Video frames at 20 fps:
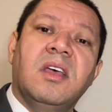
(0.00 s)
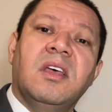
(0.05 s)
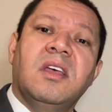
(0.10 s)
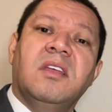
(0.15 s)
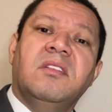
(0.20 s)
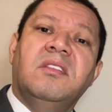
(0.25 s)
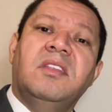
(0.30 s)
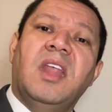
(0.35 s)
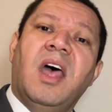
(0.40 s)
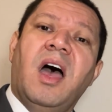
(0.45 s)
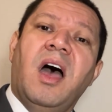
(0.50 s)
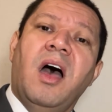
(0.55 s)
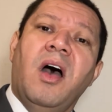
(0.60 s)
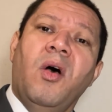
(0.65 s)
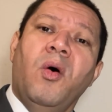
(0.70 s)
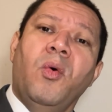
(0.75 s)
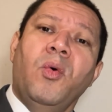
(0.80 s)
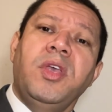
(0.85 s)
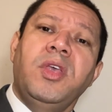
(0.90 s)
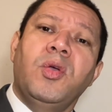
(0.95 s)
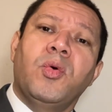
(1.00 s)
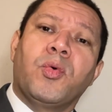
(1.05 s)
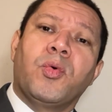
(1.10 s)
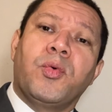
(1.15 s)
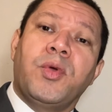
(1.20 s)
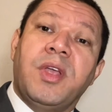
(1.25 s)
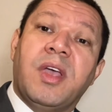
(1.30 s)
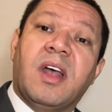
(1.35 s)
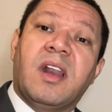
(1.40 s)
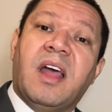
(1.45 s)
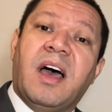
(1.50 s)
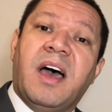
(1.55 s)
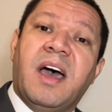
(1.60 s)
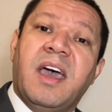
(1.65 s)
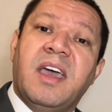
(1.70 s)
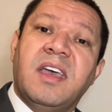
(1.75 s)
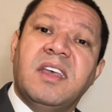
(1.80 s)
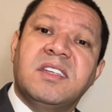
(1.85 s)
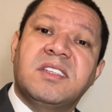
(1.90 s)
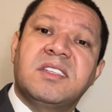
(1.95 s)
Now you
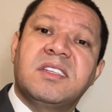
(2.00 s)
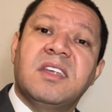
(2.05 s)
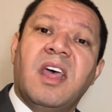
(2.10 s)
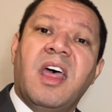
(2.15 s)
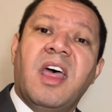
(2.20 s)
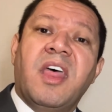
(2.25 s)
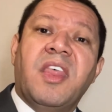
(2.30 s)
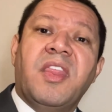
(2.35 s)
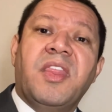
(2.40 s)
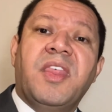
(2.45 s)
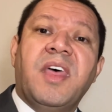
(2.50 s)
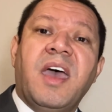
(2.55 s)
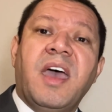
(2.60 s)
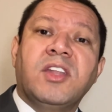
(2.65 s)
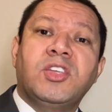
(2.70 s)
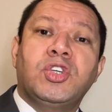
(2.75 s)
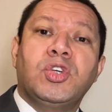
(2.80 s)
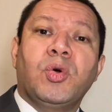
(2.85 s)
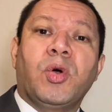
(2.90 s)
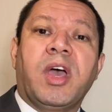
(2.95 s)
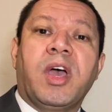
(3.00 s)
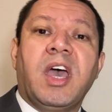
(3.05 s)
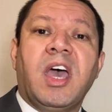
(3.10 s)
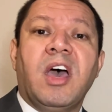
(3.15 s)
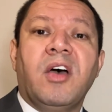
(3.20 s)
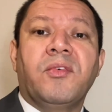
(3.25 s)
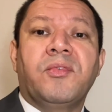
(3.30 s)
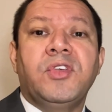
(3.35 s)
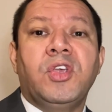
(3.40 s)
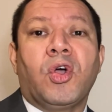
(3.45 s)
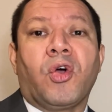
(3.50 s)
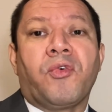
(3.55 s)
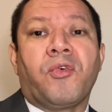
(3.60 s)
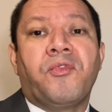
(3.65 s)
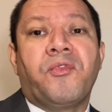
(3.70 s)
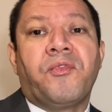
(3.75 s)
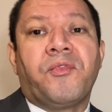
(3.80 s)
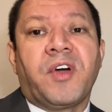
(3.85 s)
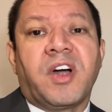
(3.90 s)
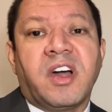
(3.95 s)
realize that you have your
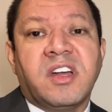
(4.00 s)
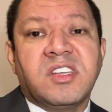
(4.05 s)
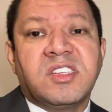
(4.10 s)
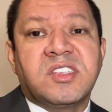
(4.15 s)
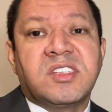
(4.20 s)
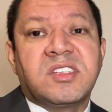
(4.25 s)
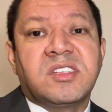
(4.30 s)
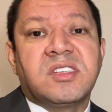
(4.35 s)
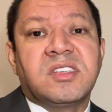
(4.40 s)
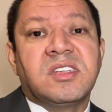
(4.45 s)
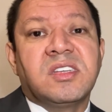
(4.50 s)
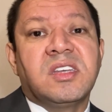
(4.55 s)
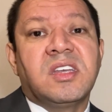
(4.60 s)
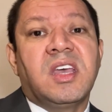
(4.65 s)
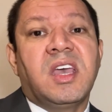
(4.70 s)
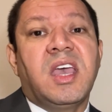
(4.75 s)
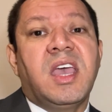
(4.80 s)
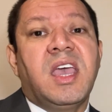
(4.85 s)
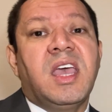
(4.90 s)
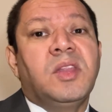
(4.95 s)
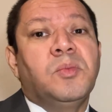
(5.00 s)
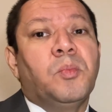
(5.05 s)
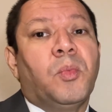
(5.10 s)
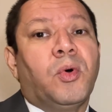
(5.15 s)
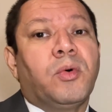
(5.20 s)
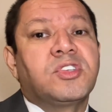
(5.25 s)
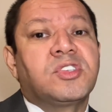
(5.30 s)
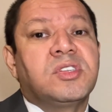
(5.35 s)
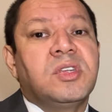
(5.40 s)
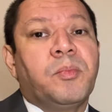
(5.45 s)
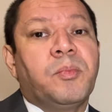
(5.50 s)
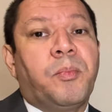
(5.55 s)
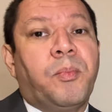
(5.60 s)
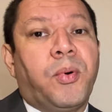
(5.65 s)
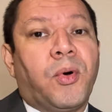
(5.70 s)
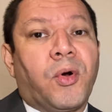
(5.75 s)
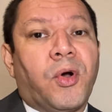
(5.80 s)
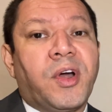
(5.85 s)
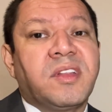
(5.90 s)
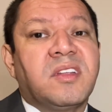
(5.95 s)
first and most
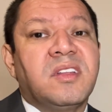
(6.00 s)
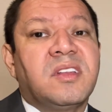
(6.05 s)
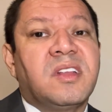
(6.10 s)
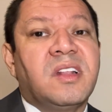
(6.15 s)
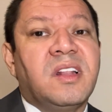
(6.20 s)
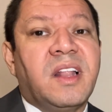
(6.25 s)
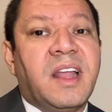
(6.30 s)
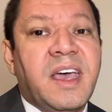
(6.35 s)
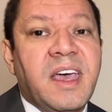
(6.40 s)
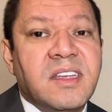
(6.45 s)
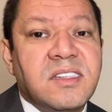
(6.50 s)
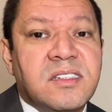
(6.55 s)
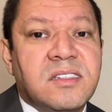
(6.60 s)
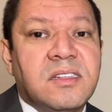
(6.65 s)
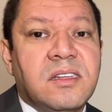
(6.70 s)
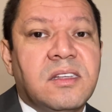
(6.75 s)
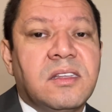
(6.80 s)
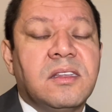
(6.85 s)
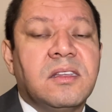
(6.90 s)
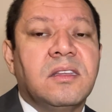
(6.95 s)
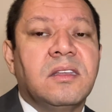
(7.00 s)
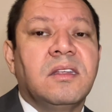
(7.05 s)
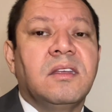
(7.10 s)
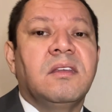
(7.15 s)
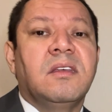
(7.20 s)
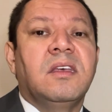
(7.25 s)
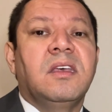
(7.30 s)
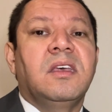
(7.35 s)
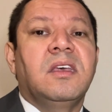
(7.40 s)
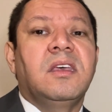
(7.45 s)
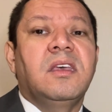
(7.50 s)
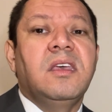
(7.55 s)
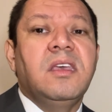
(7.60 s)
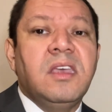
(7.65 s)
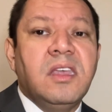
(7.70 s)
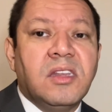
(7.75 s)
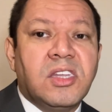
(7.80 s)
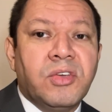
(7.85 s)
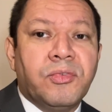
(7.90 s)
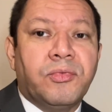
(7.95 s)
important lesson
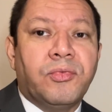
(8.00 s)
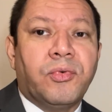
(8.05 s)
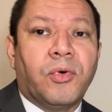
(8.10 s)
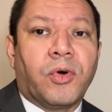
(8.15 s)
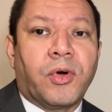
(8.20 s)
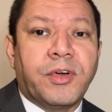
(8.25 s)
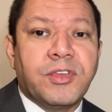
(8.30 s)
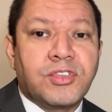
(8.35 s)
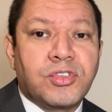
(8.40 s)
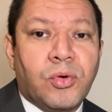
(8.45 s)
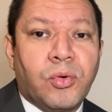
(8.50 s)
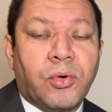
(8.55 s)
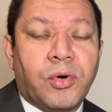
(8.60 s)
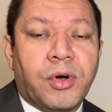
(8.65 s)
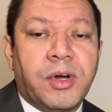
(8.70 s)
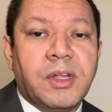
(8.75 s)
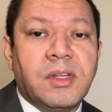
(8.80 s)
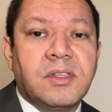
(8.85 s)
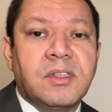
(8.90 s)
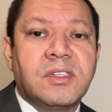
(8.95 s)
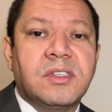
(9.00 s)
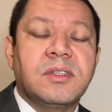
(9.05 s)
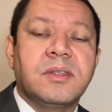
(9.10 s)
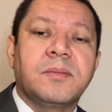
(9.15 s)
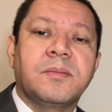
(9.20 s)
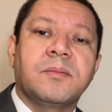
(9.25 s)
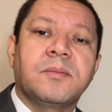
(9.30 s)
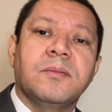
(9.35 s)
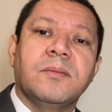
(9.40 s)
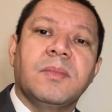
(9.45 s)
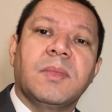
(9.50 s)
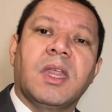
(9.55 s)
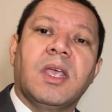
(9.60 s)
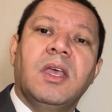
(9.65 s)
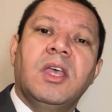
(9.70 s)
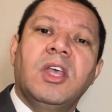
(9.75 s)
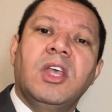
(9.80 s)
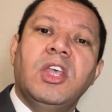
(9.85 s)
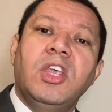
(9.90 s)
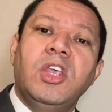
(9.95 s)
in divorce court.
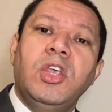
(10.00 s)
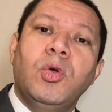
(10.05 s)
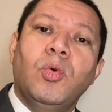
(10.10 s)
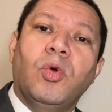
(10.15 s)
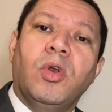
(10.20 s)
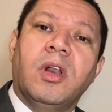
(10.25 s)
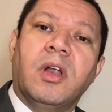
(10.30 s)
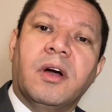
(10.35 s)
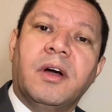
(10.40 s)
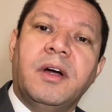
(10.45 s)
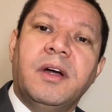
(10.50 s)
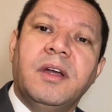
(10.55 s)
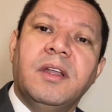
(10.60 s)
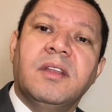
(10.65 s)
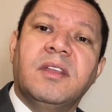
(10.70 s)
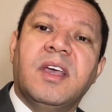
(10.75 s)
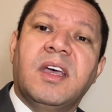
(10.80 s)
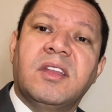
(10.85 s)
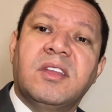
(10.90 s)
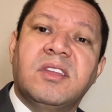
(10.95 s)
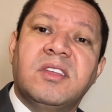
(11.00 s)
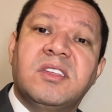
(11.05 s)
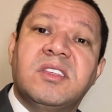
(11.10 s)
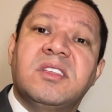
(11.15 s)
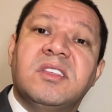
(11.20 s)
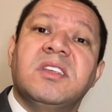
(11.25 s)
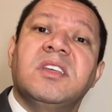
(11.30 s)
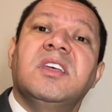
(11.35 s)
You learn that